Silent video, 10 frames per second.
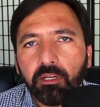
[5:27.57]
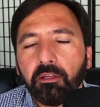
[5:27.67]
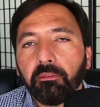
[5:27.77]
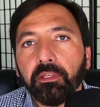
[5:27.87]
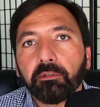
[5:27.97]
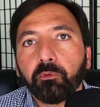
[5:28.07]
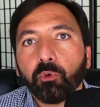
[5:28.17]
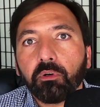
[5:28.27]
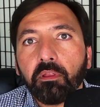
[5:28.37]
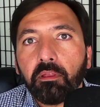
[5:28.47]

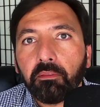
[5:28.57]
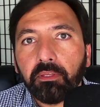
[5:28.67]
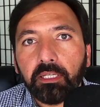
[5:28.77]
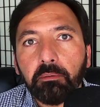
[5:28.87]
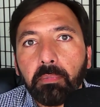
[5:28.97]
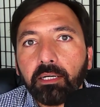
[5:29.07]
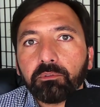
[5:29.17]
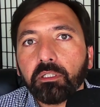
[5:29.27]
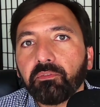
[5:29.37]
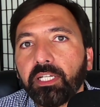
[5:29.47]
Therefore, the amount
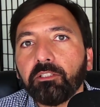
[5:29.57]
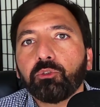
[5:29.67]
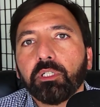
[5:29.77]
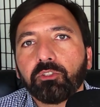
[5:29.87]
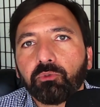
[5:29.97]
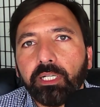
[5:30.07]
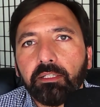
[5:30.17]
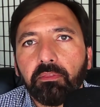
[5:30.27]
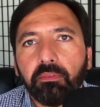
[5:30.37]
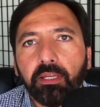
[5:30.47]
of interest rate
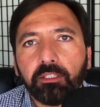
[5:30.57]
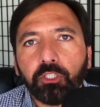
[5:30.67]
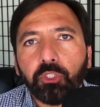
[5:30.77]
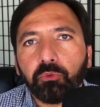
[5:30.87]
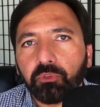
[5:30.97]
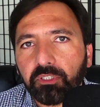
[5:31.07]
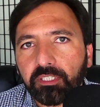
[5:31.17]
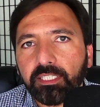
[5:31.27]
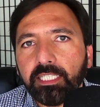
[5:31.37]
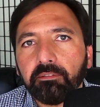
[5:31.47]
that you
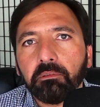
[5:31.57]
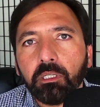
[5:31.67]
receive